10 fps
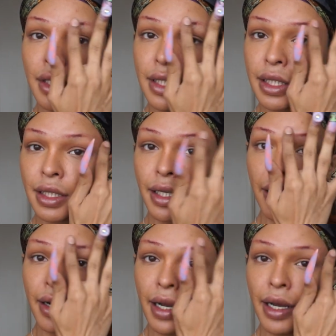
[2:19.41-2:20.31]
Just so
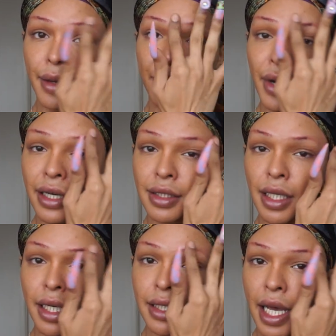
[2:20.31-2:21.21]
your brows
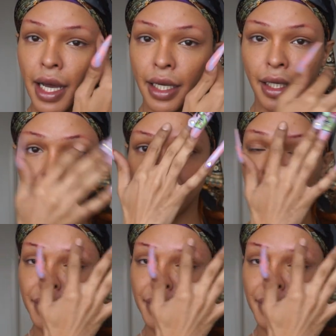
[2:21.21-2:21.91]
could get tacky